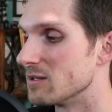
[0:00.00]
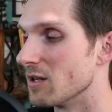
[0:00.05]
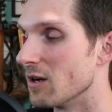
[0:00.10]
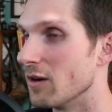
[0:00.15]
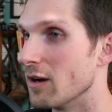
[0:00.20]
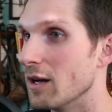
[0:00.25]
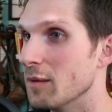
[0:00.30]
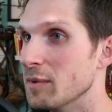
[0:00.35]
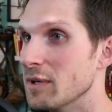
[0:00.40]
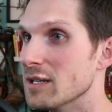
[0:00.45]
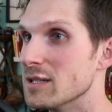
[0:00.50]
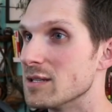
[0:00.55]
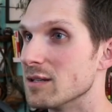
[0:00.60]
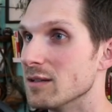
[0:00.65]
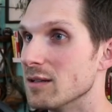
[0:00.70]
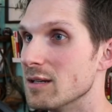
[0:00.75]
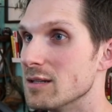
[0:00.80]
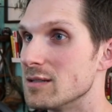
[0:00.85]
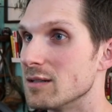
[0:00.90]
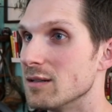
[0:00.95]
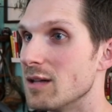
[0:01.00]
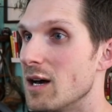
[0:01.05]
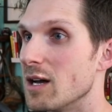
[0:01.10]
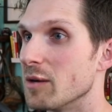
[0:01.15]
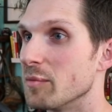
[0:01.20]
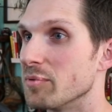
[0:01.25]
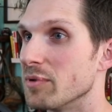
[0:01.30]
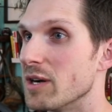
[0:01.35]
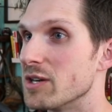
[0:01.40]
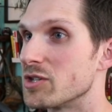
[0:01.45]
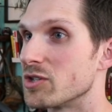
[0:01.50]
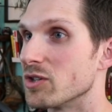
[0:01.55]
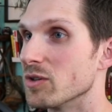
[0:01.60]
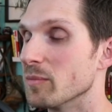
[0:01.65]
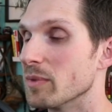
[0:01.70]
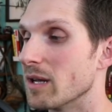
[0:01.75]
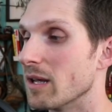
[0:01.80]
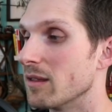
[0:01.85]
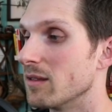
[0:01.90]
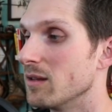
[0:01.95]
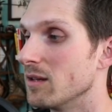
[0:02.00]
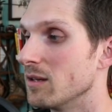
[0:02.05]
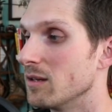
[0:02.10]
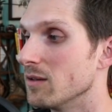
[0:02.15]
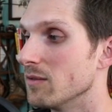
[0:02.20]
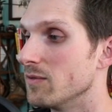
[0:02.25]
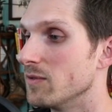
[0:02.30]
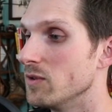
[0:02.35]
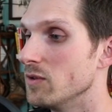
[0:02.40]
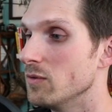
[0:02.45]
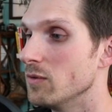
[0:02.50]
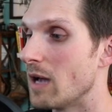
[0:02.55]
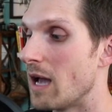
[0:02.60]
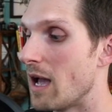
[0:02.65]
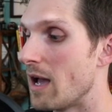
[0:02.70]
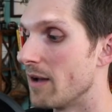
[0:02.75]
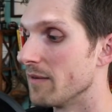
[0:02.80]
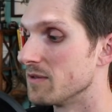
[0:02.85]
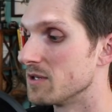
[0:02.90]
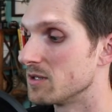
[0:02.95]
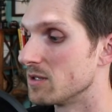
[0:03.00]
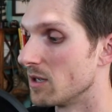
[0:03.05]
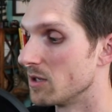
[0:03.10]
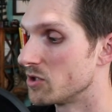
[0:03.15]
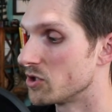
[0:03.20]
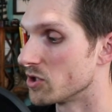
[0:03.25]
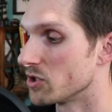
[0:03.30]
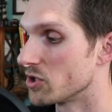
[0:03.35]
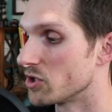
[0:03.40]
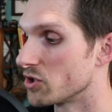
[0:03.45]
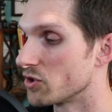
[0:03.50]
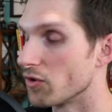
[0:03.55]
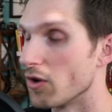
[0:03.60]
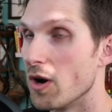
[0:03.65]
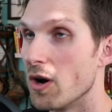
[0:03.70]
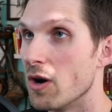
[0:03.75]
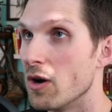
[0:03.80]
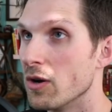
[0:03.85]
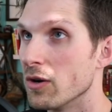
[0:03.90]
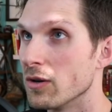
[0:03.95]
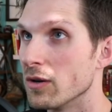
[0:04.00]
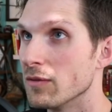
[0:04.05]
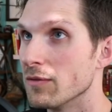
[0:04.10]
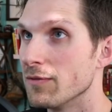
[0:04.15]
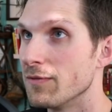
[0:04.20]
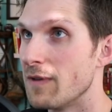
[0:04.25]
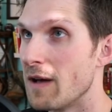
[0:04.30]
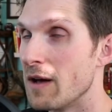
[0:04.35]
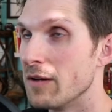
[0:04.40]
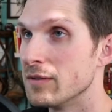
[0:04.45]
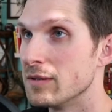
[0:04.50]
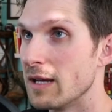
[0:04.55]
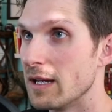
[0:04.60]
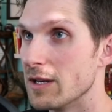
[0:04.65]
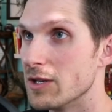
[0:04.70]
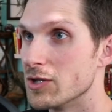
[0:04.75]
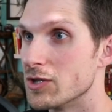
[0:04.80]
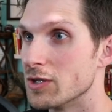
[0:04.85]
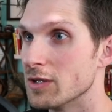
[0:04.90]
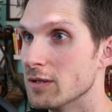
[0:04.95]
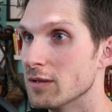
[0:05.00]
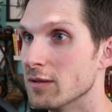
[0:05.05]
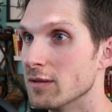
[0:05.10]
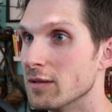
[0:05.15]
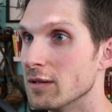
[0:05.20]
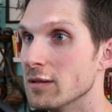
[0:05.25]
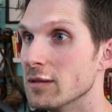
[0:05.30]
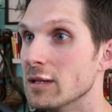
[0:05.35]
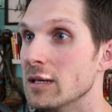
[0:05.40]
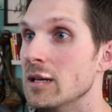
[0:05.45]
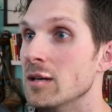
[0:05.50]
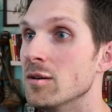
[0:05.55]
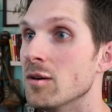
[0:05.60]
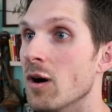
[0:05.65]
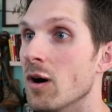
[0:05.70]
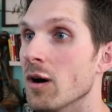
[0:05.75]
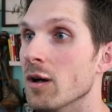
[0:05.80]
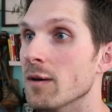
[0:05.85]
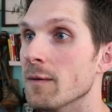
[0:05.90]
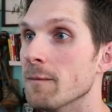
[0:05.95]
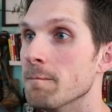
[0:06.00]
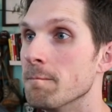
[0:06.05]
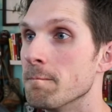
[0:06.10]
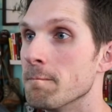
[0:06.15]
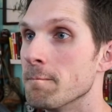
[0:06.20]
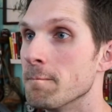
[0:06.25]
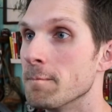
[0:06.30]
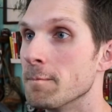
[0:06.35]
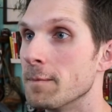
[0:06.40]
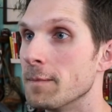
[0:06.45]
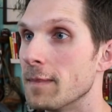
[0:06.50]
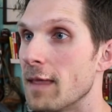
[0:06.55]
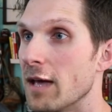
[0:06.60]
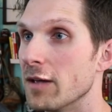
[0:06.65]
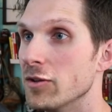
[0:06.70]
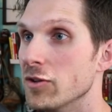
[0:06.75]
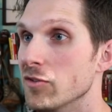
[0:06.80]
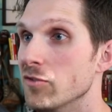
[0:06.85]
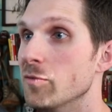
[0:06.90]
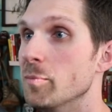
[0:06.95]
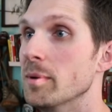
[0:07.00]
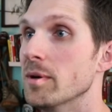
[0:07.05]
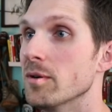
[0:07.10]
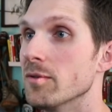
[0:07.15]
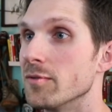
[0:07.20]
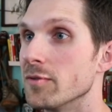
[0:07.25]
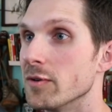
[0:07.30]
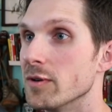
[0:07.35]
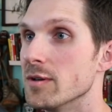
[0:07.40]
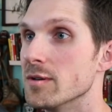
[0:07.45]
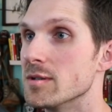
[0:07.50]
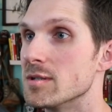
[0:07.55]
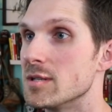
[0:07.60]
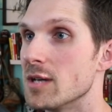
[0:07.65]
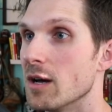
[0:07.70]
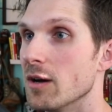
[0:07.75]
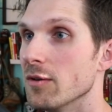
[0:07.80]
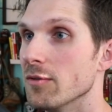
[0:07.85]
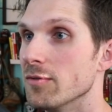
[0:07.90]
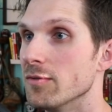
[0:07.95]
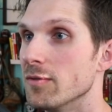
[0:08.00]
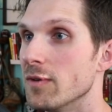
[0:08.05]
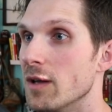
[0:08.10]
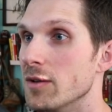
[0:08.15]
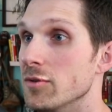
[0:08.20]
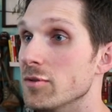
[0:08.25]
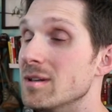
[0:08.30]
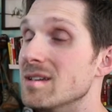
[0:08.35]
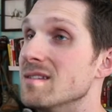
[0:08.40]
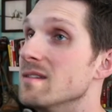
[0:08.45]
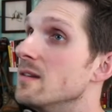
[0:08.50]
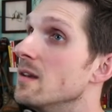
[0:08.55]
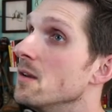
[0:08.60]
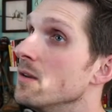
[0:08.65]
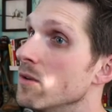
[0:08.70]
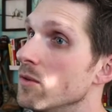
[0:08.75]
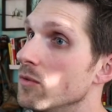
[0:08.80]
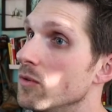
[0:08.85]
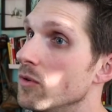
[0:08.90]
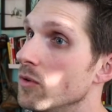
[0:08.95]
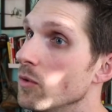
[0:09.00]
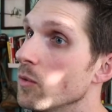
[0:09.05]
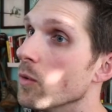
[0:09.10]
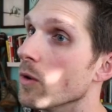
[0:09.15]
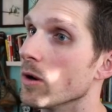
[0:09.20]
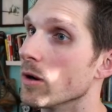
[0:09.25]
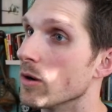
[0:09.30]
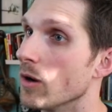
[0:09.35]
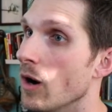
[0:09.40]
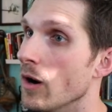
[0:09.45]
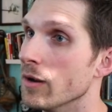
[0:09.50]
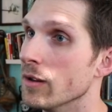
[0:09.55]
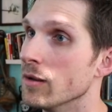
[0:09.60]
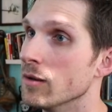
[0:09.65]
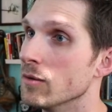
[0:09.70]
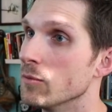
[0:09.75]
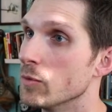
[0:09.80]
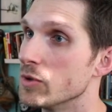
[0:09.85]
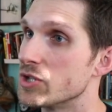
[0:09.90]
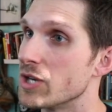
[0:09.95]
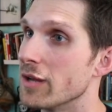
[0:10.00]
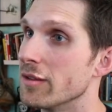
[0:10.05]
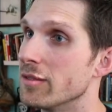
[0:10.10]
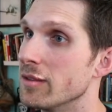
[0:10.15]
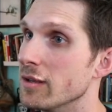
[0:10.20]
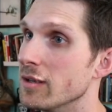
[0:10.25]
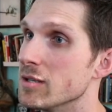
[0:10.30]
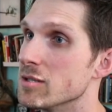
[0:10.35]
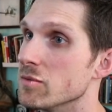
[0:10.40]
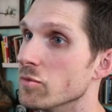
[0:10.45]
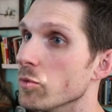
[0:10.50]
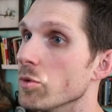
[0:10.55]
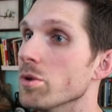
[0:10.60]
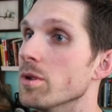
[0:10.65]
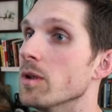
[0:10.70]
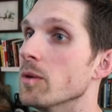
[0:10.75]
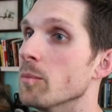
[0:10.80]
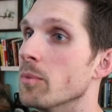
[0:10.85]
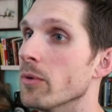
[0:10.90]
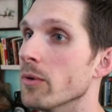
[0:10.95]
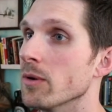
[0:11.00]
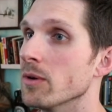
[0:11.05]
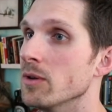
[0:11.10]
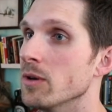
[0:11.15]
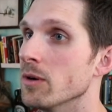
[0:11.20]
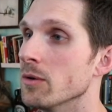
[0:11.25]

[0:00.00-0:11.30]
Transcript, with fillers: So I mean, it's a it's a lot of pressure, but I think if you have such a strong foundation to lean on that you've built for yourself and you continue to work on it, which I think is really important.